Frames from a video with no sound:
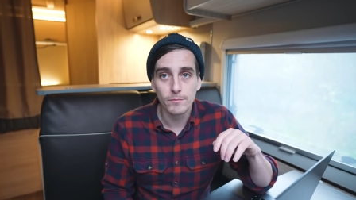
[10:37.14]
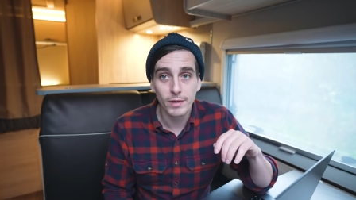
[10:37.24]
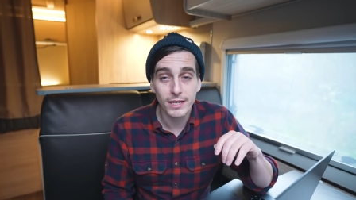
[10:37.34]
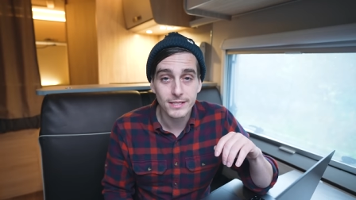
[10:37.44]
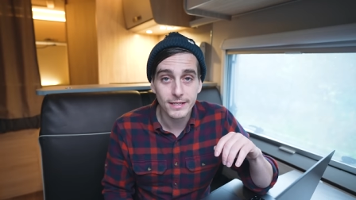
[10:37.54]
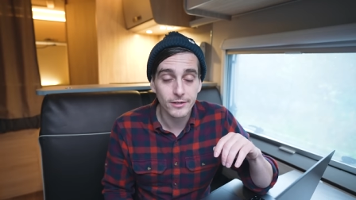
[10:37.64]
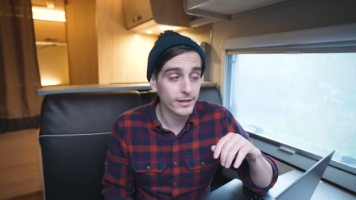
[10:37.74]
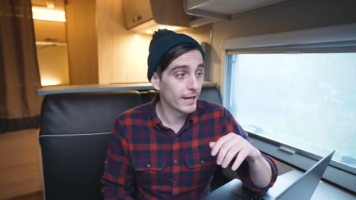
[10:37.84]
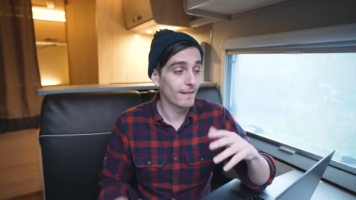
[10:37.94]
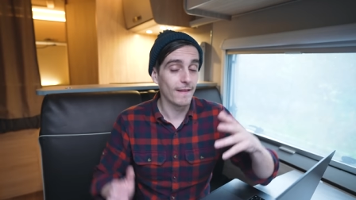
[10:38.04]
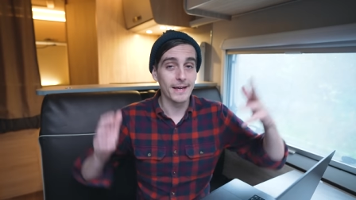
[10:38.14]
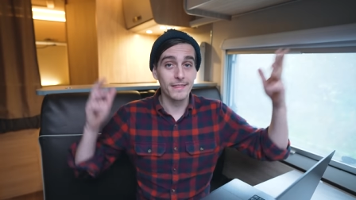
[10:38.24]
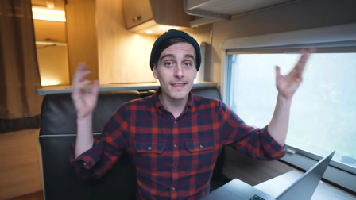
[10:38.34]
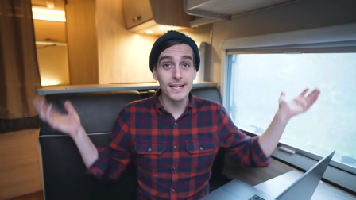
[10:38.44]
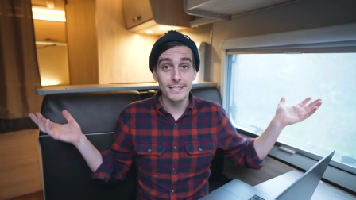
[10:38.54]
of browsing the internet like
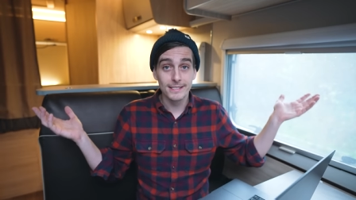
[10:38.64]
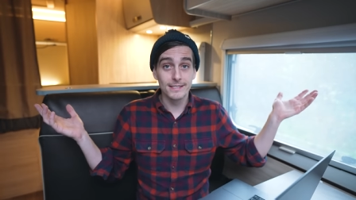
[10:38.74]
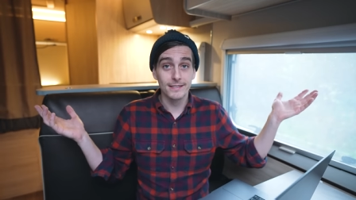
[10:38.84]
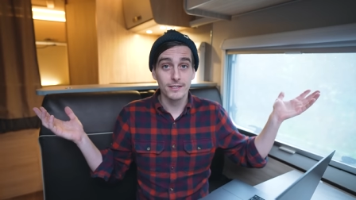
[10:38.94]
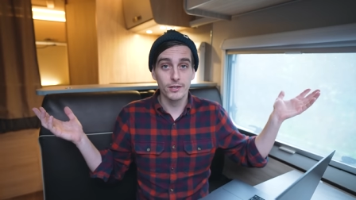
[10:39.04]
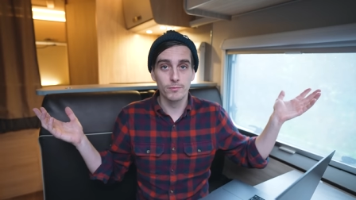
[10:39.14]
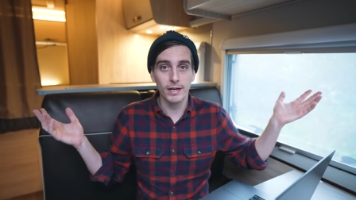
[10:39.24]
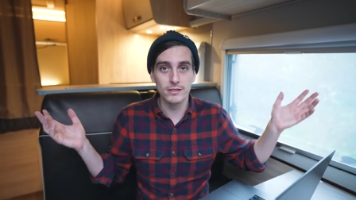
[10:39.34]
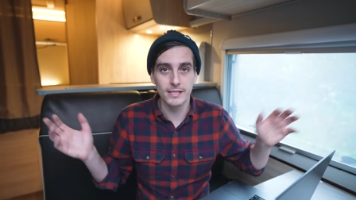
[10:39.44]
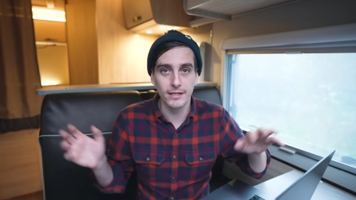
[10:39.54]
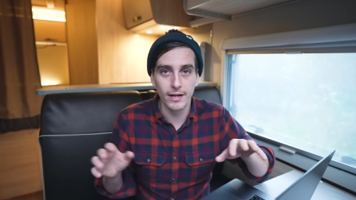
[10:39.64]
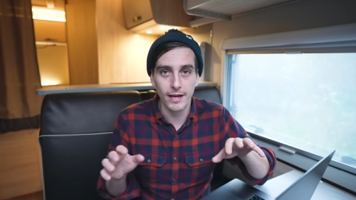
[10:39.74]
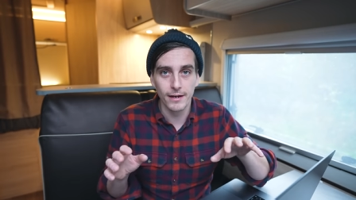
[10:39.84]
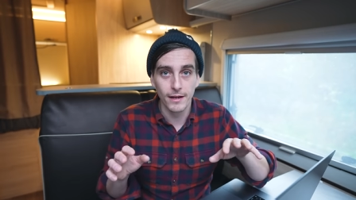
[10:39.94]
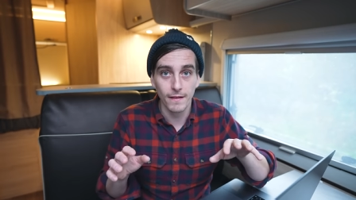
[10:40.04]
this, you could browse the
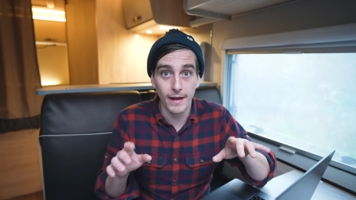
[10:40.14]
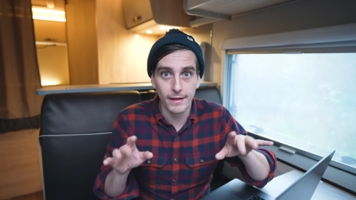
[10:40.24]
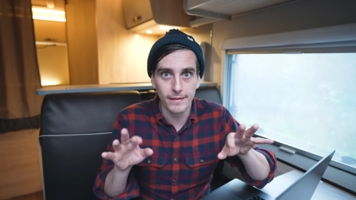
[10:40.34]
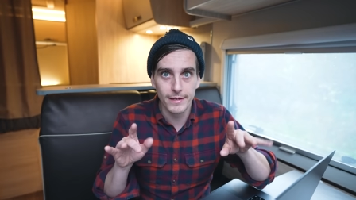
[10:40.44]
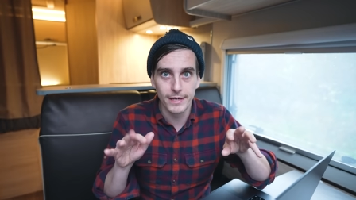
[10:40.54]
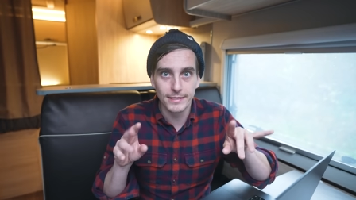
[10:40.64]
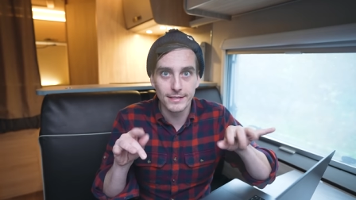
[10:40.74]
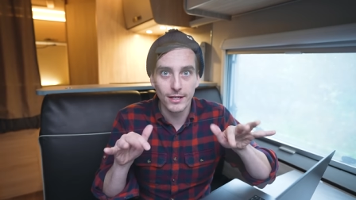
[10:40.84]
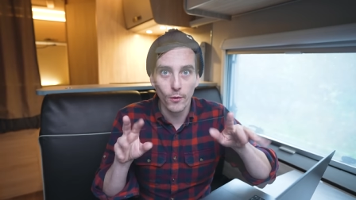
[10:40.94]
internet like this.